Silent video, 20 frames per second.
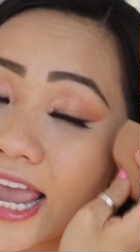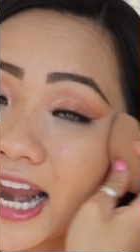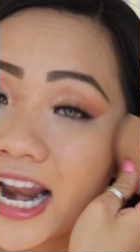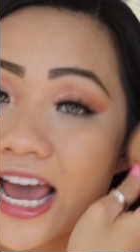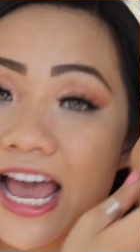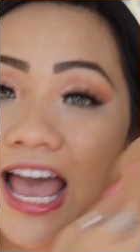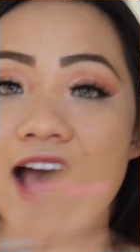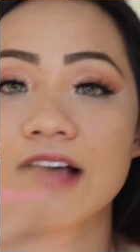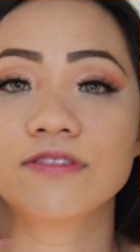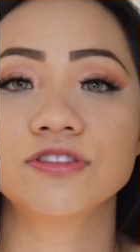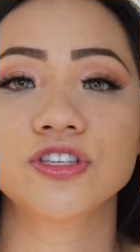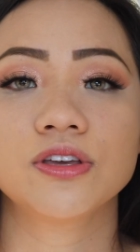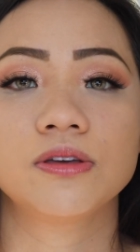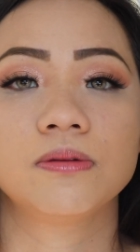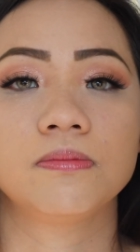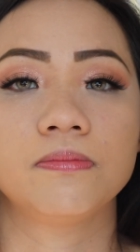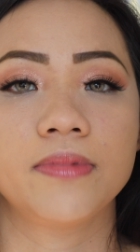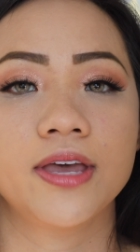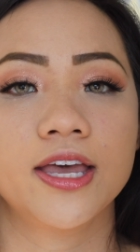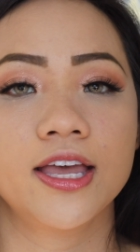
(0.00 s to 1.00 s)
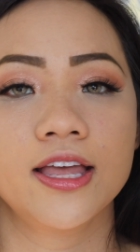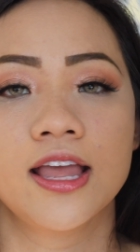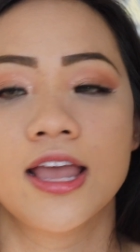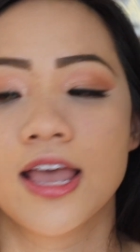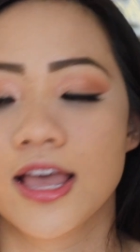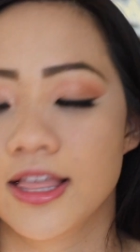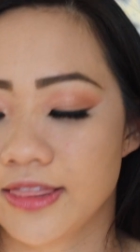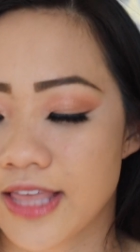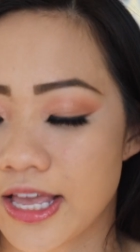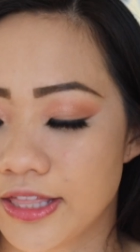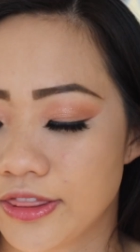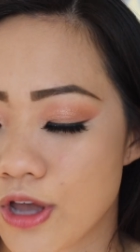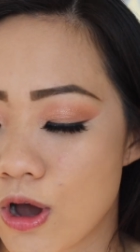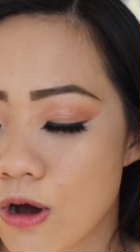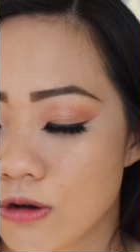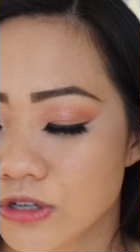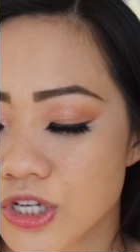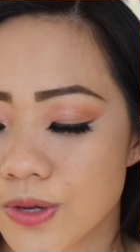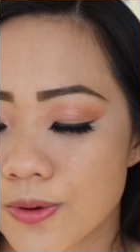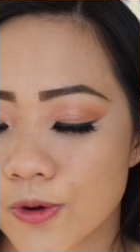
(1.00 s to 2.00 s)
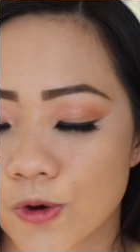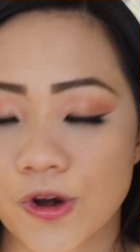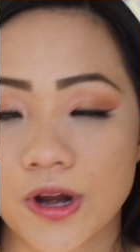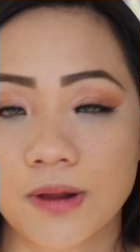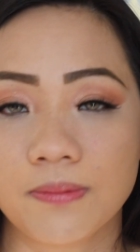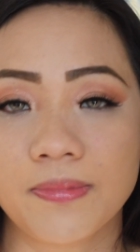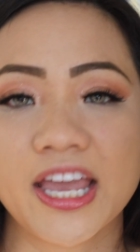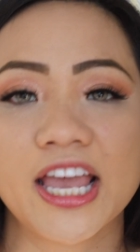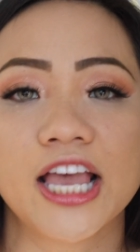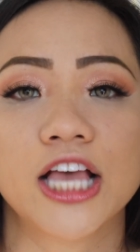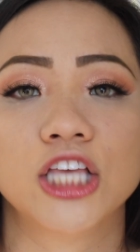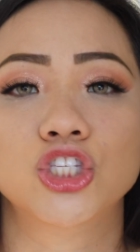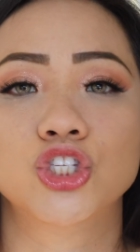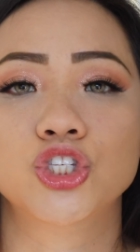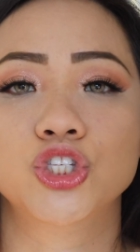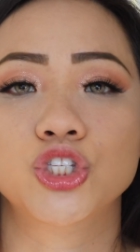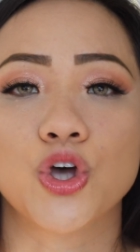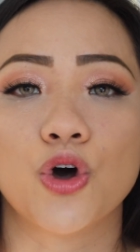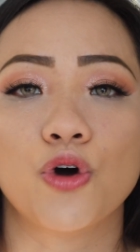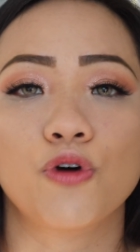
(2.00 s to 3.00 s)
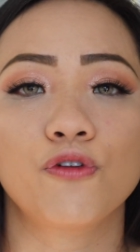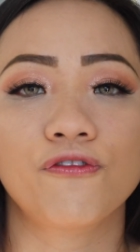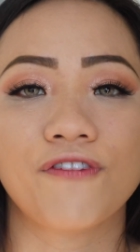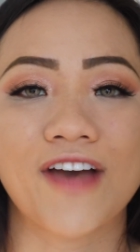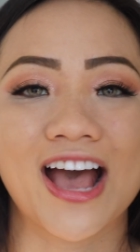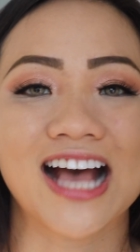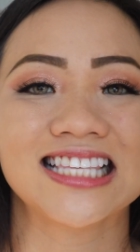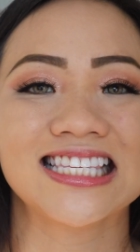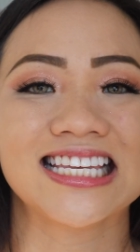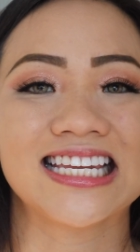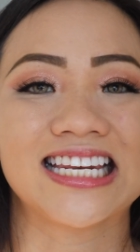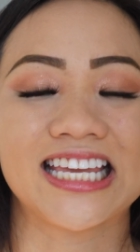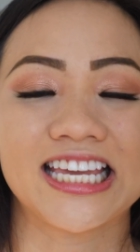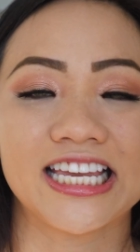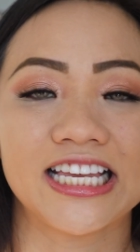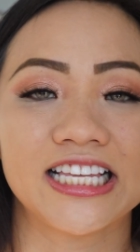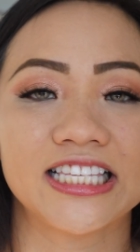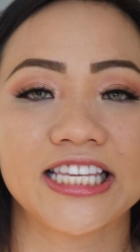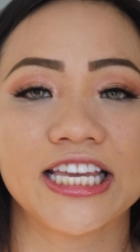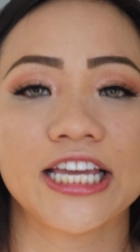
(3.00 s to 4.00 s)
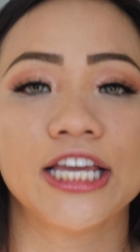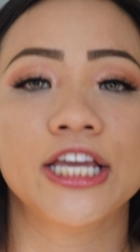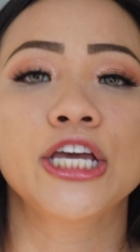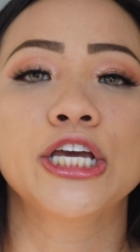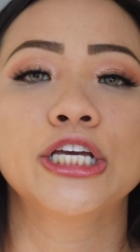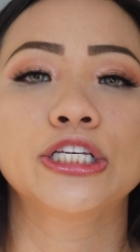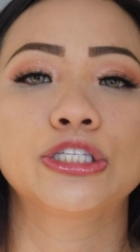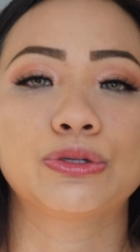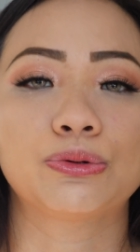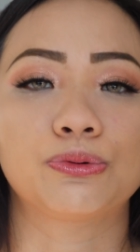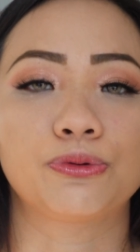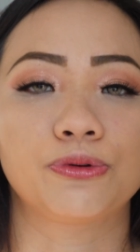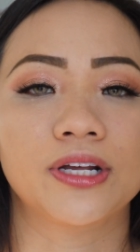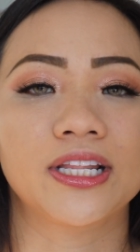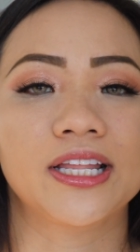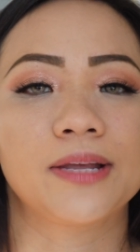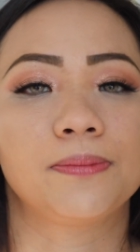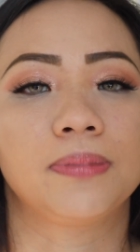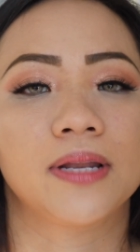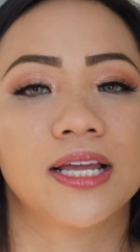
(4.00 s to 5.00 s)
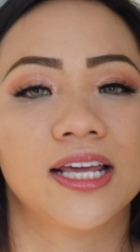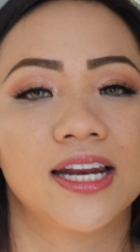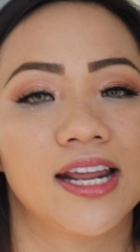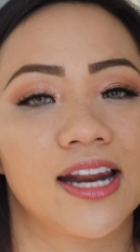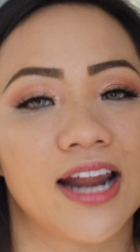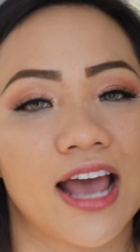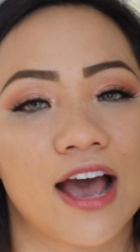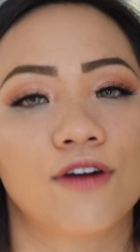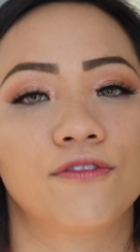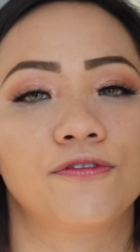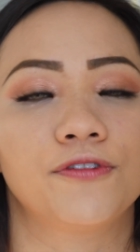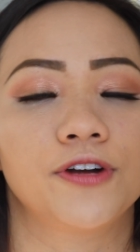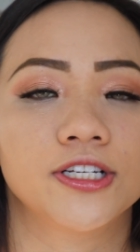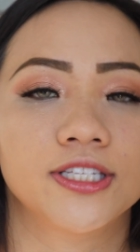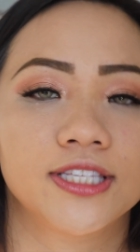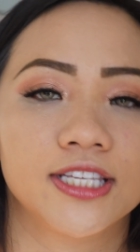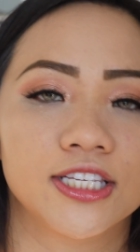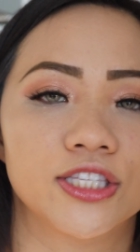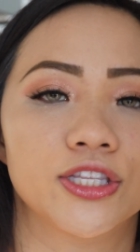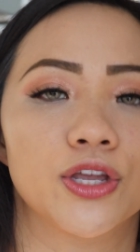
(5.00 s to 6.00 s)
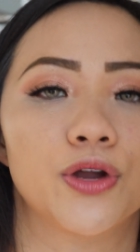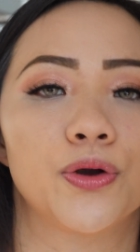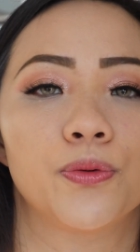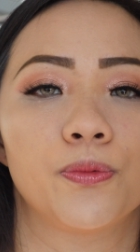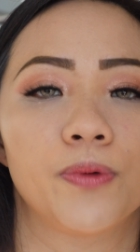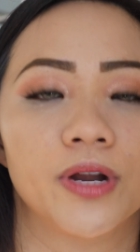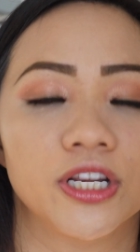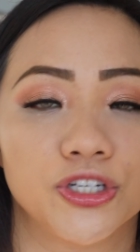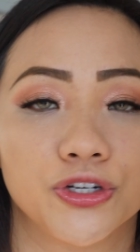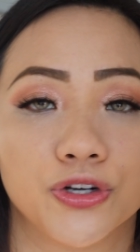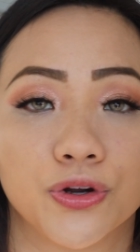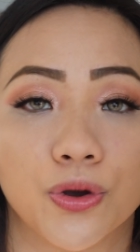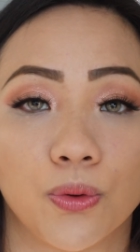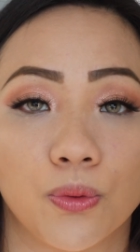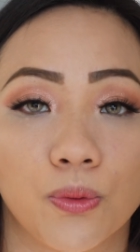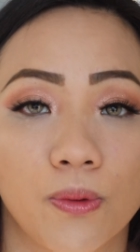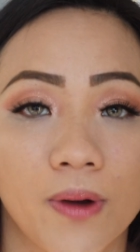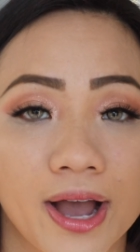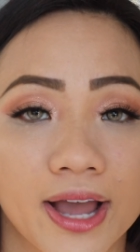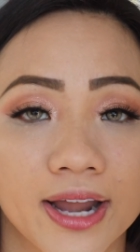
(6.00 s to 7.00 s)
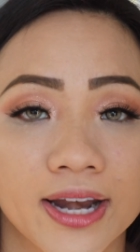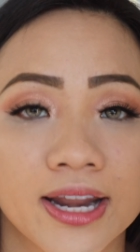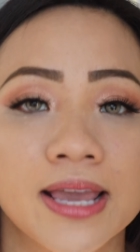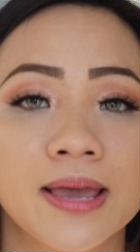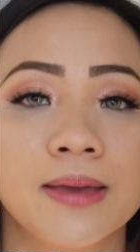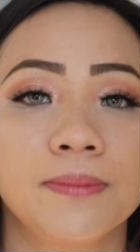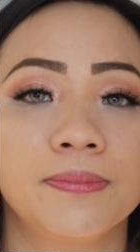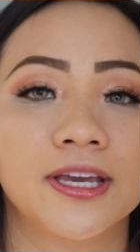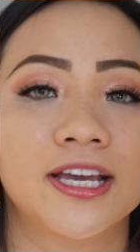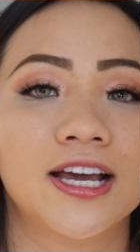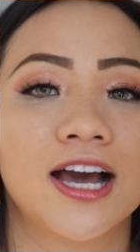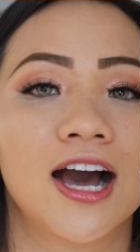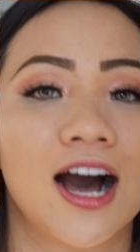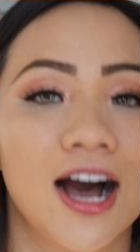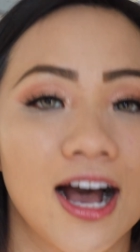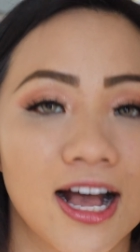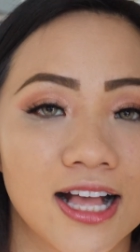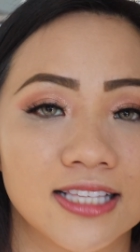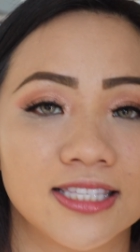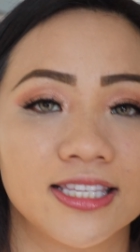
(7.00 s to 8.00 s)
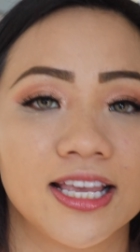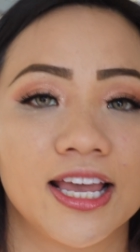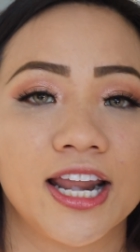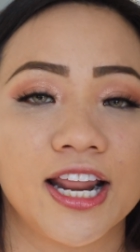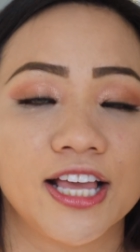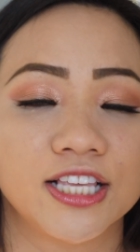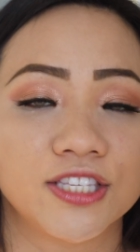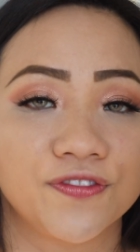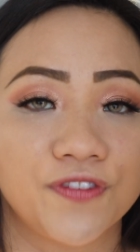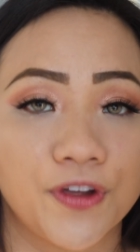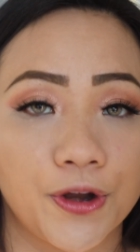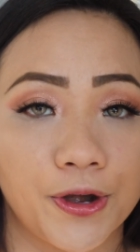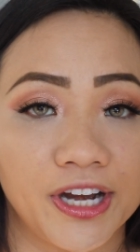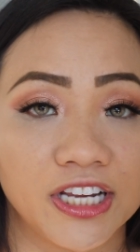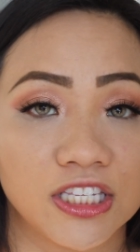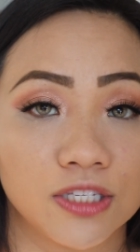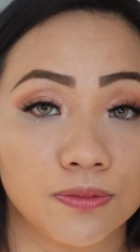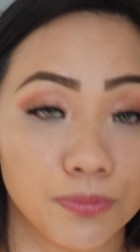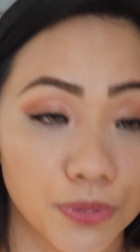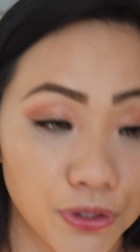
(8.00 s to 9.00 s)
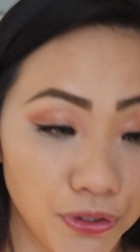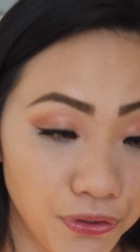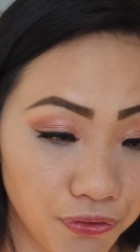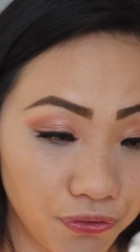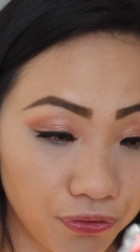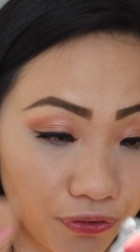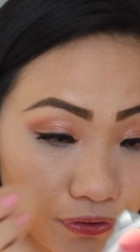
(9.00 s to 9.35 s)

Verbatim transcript: And I have to admit that the Ultra Creamy is so fast and easy to really blend it out versus the original one because it is very smooth.